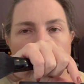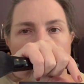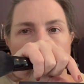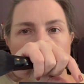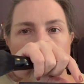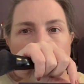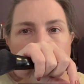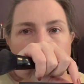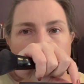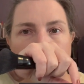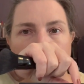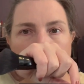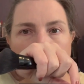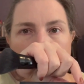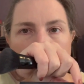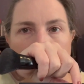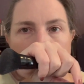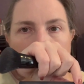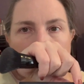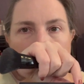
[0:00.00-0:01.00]

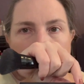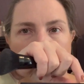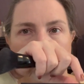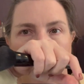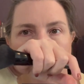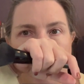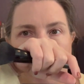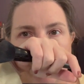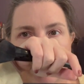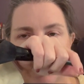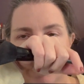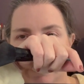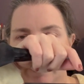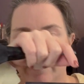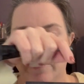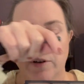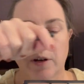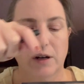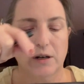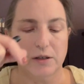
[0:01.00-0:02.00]
lightening product
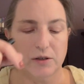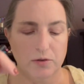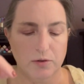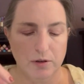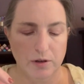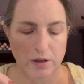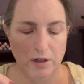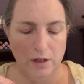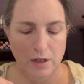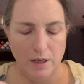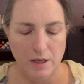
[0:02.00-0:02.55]
for contour,